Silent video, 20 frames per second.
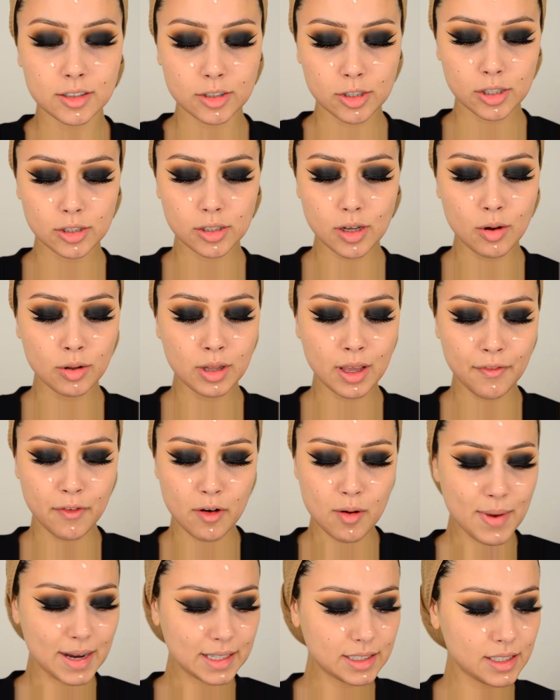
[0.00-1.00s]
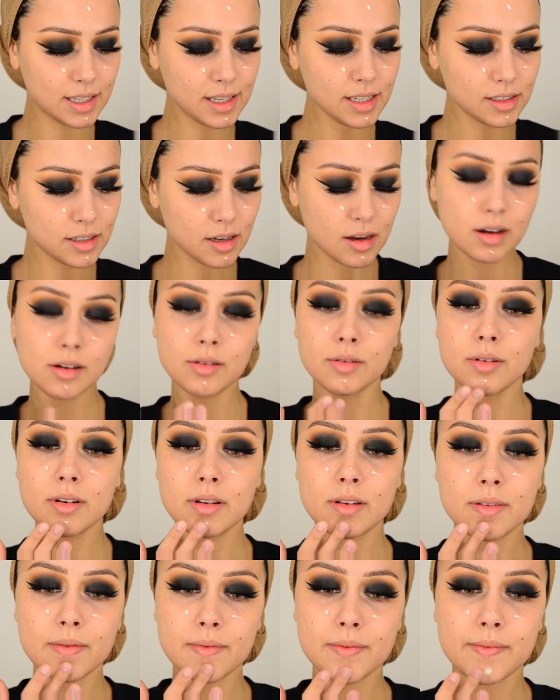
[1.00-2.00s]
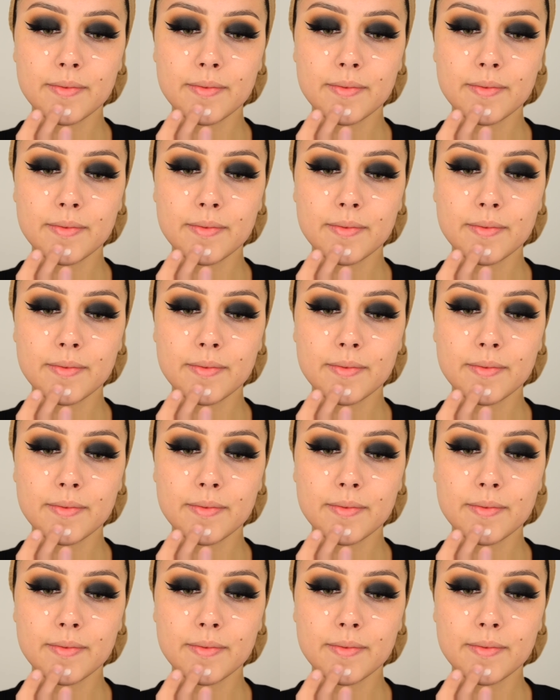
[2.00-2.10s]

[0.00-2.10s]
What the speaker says: Just only for my T-zone,